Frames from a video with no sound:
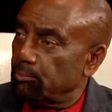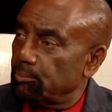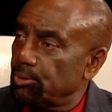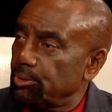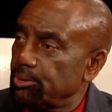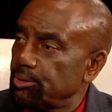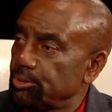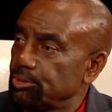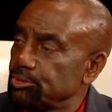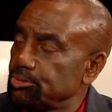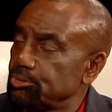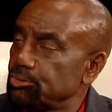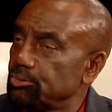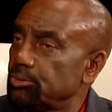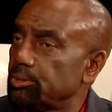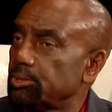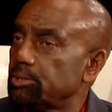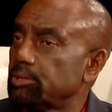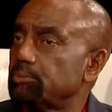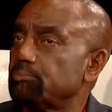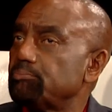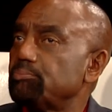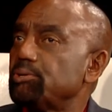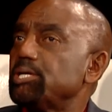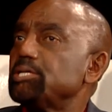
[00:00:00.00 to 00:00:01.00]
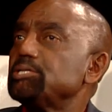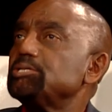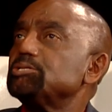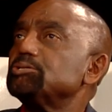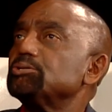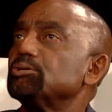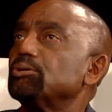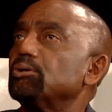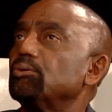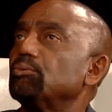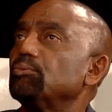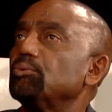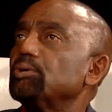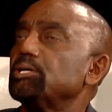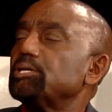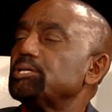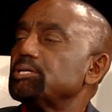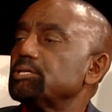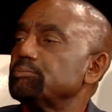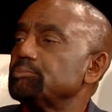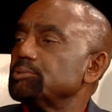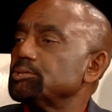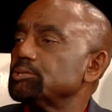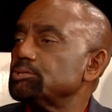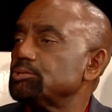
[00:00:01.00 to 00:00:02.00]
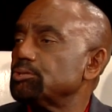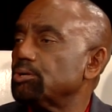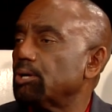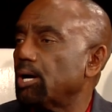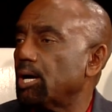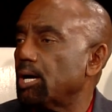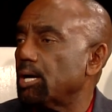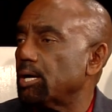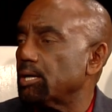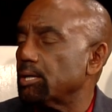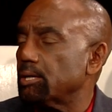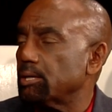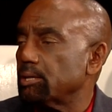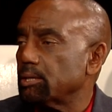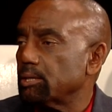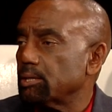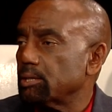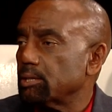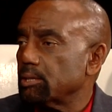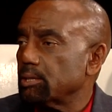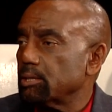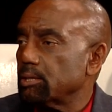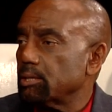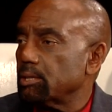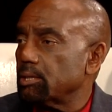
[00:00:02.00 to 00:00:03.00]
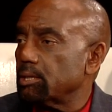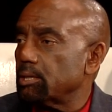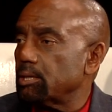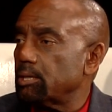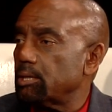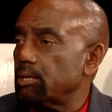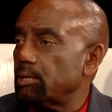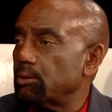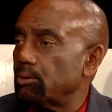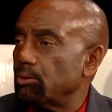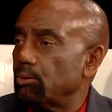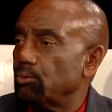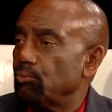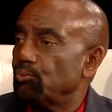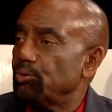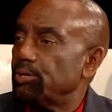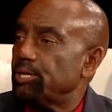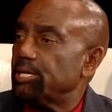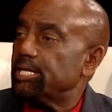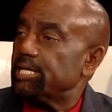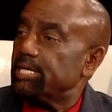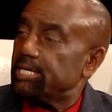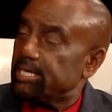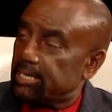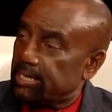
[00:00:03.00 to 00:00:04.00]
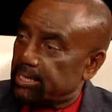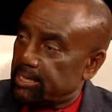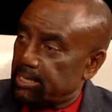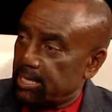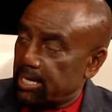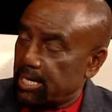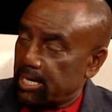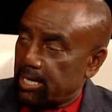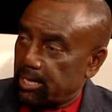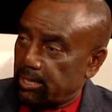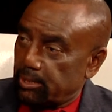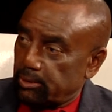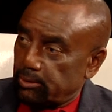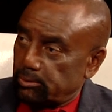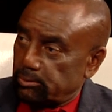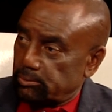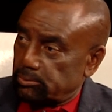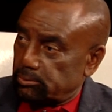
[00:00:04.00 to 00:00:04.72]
But they're doing it based on what they've been taught within that.